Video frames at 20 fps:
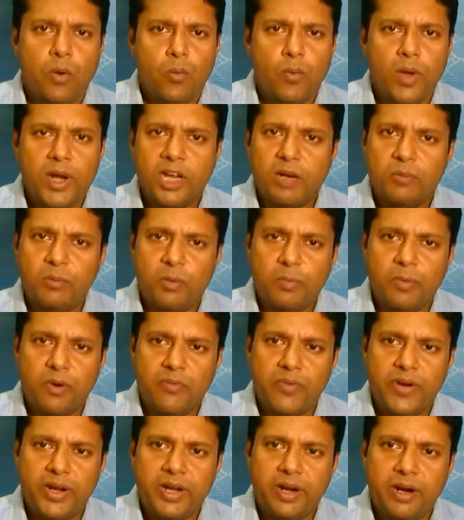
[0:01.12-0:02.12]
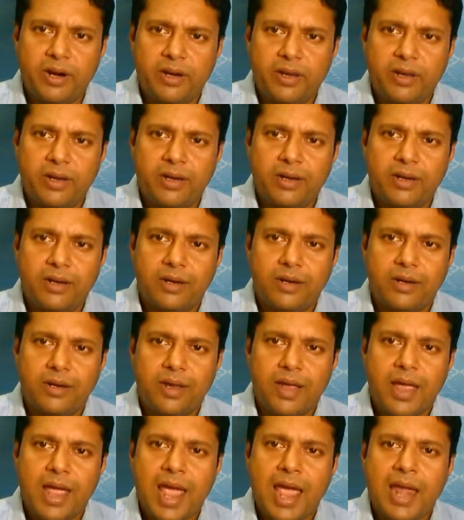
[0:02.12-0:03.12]
Welcome to Perfect Guardian,
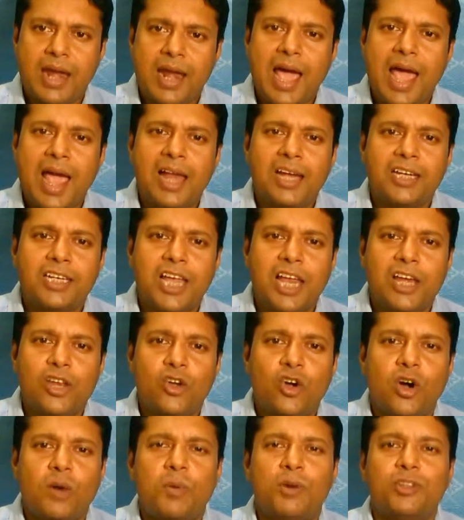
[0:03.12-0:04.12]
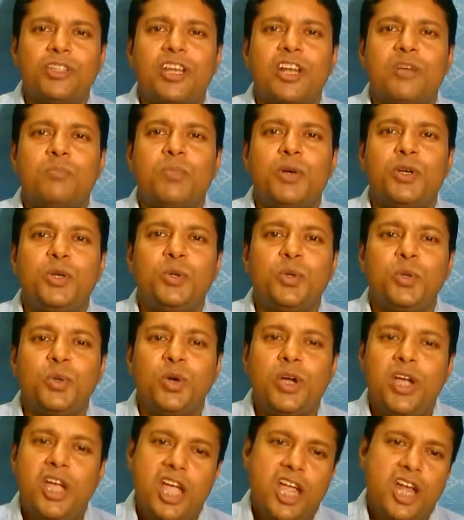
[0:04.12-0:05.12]
and I'll tell you about the number 2,
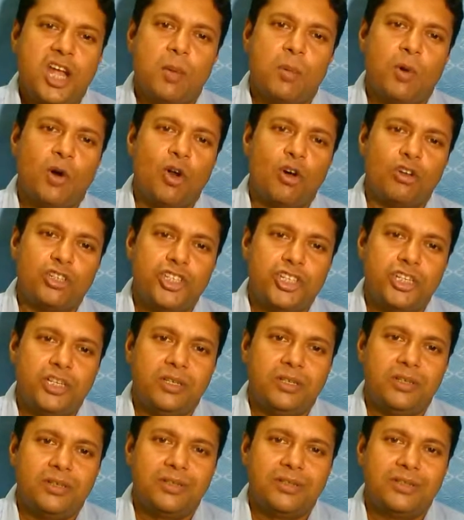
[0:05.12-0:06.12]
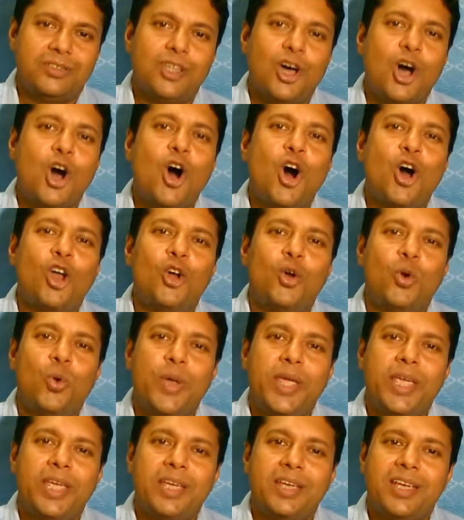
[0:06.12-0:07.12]
Numerology, the
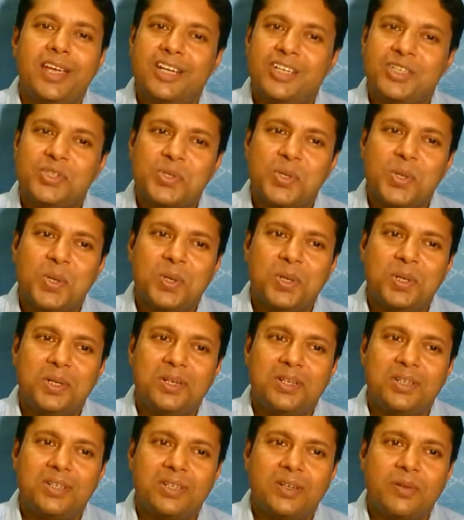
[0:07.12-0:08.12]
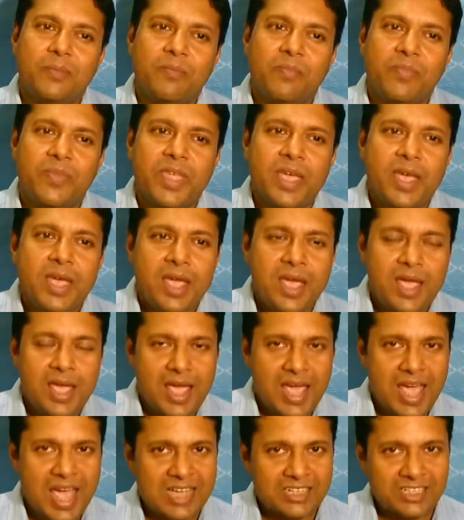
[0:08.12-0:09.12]
all-knowing it is called.
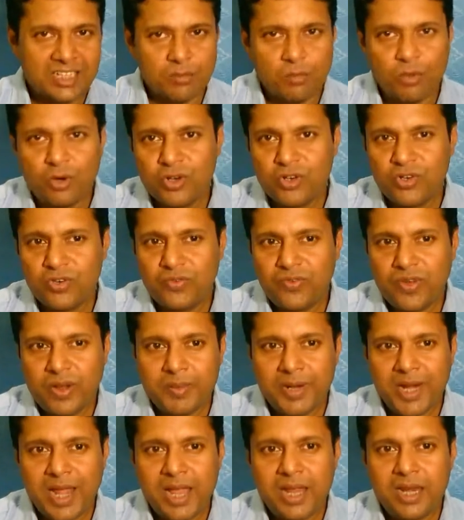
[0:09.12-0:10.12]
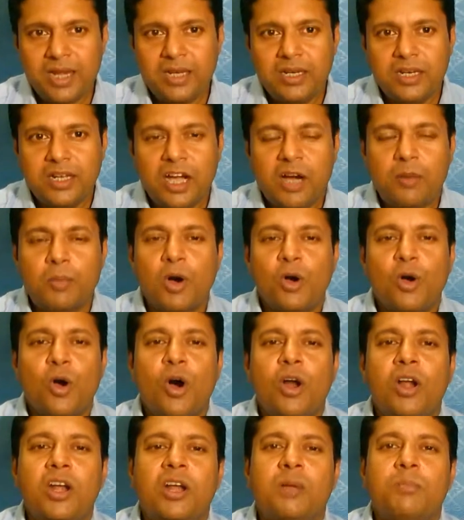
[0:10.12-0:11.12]
As the most feminine among
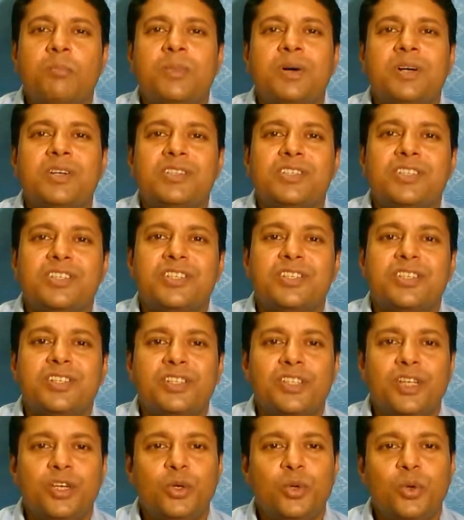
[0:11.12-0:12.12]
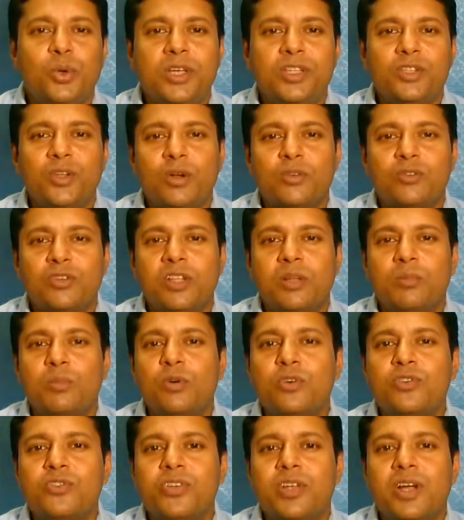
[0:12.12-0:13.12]
all numbers, the 2 is also the
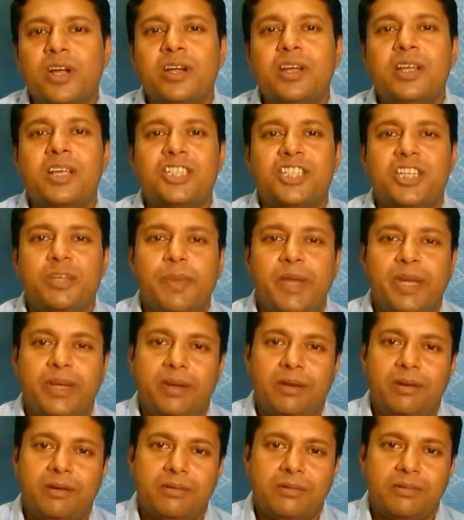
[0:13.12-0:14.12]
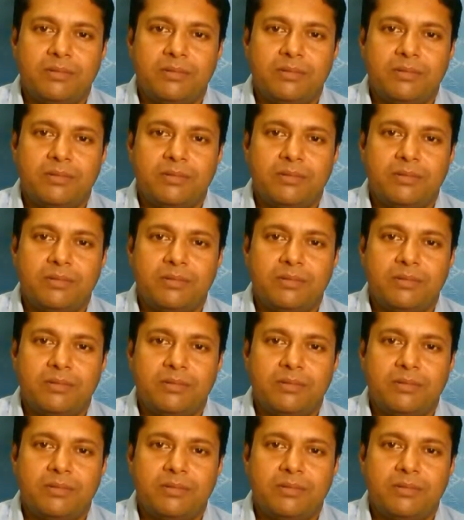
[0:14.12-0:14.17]
most underestimated,